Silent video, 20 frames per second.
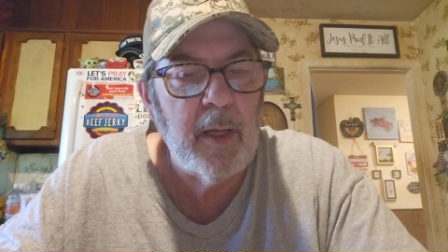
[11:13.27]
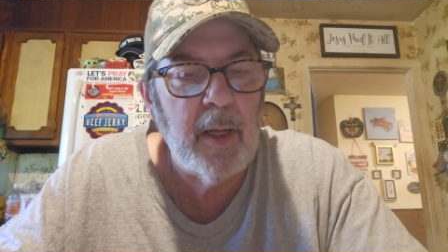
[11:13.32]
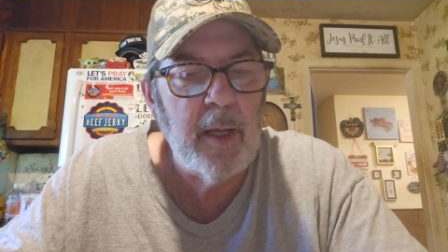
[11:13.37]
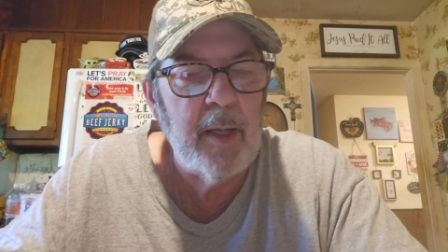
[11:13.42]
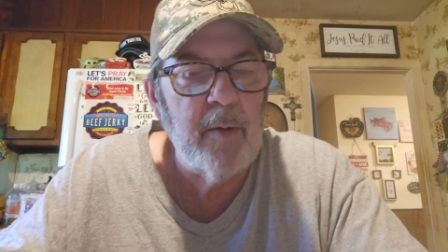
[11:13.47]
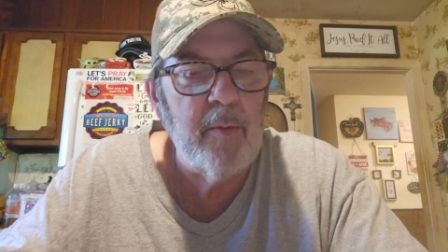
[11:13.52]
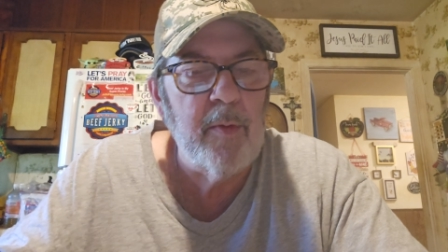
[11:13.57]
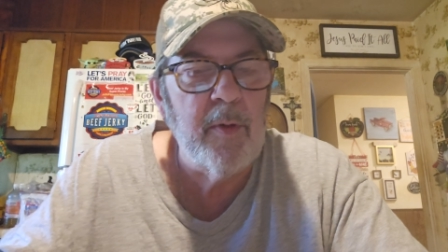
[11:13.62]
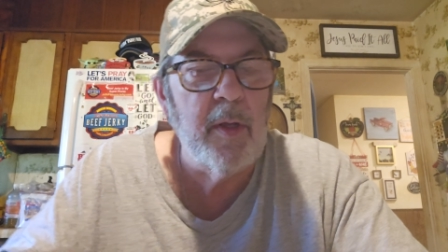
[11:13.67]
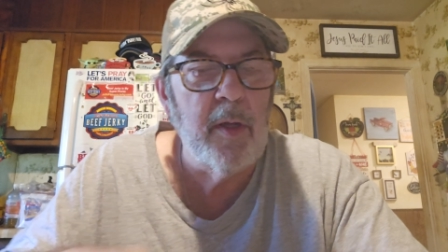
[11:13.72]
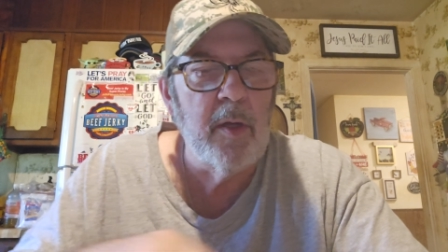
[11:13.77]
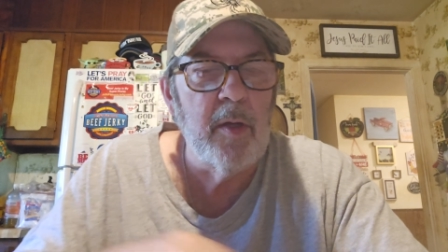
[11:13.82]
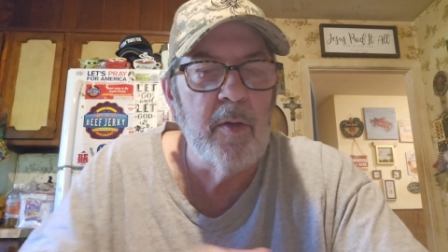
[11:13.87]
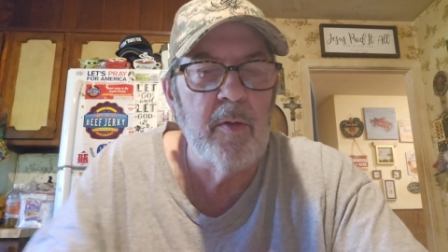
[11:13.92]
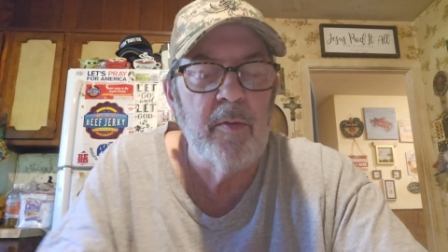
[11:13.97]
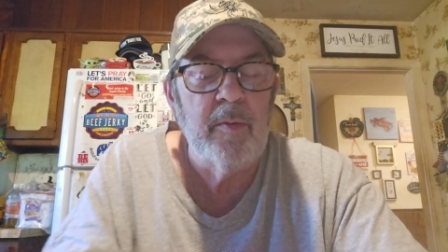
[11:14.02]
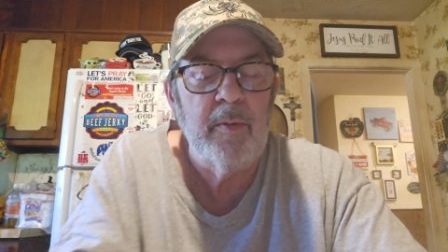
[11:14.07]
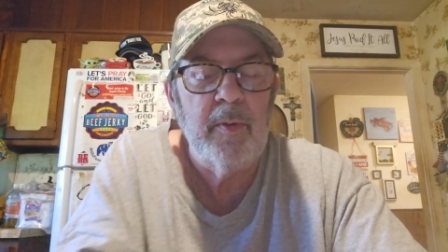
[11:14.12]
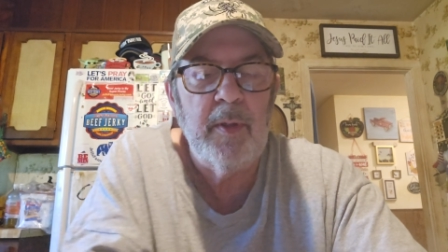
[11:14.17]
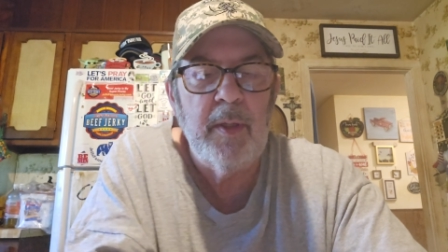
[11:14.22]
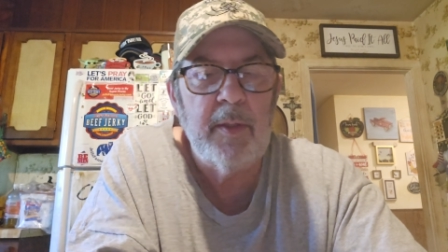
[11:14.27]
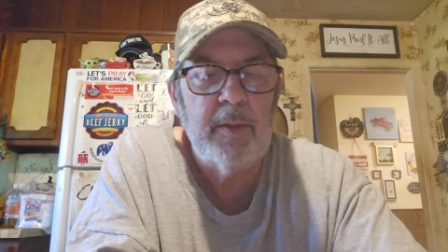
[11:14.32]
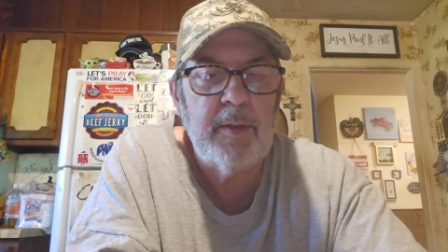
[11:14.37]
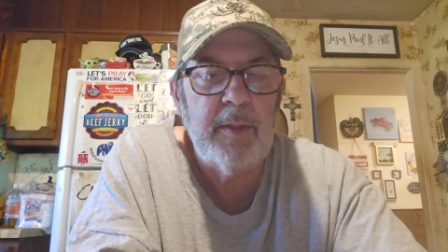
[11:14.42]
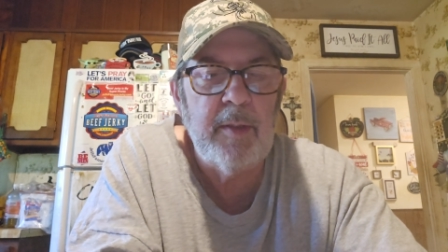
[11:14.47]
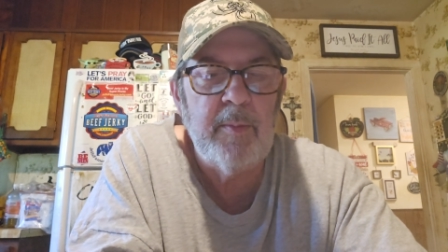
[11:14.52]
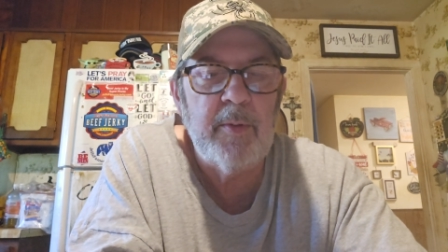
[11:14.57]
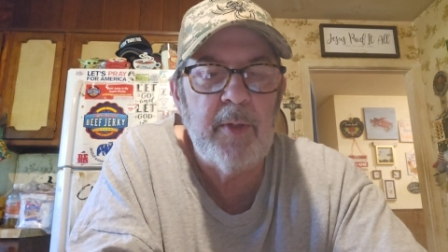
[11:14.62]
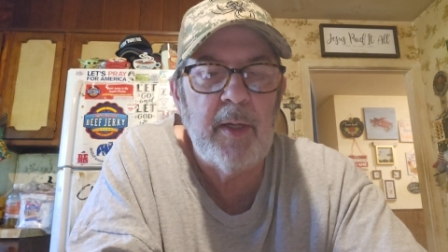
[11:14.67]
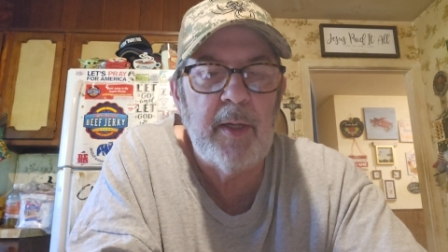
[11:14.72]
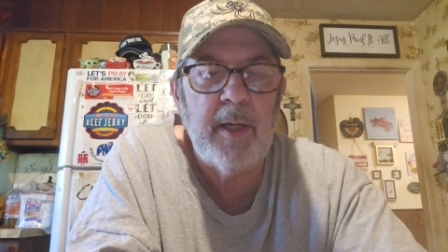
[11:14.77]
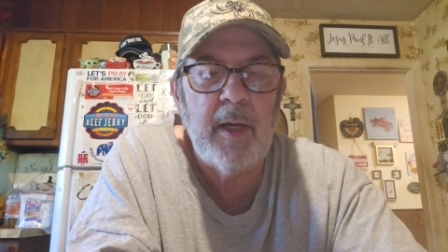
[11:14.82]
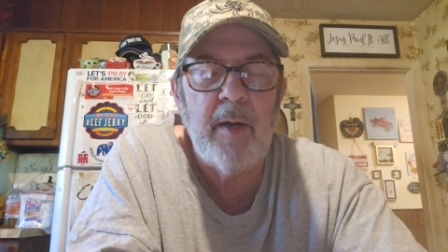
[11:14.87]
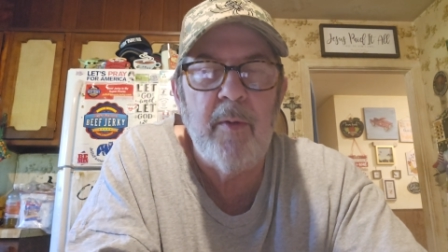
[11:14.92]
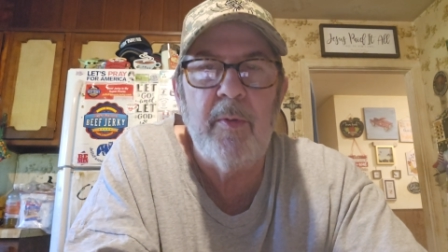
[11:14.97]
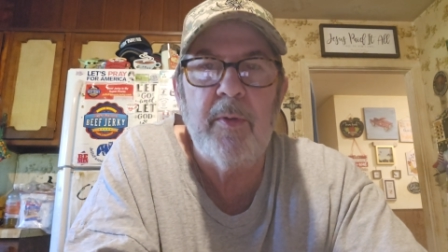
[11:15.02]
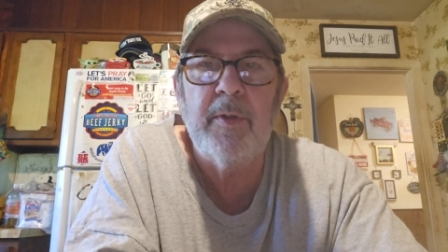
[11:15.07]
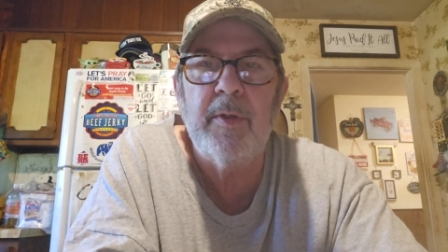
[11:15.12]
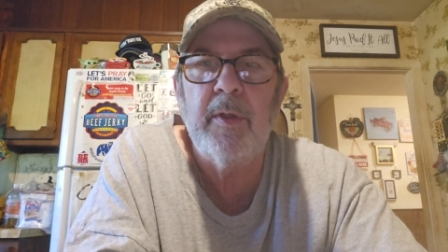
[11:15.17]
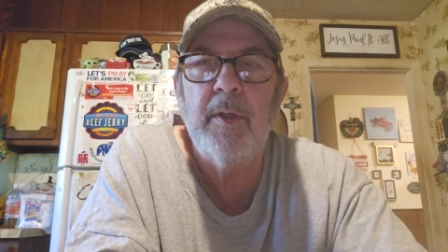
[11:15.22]
I don't know. It seems like
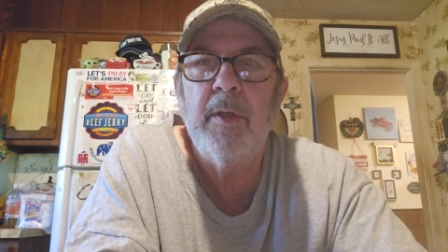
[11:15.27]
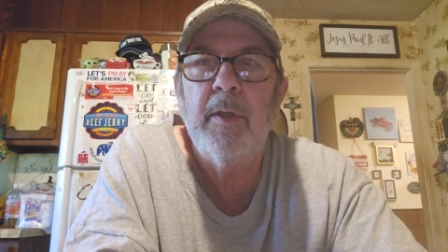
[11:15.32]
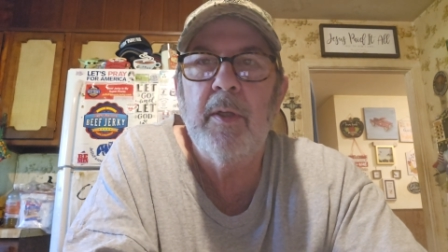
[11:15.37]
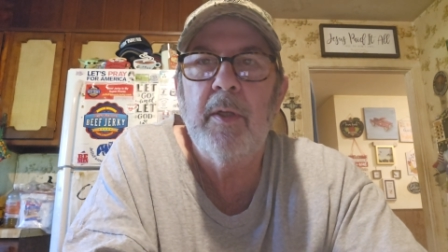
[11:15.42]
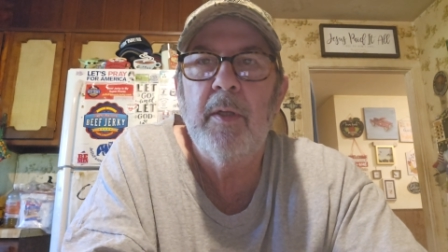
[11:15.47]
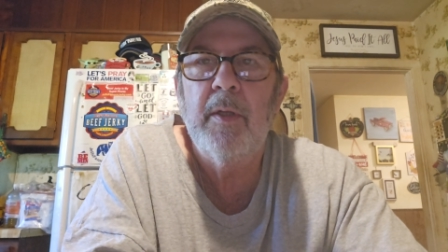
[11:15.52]
I was,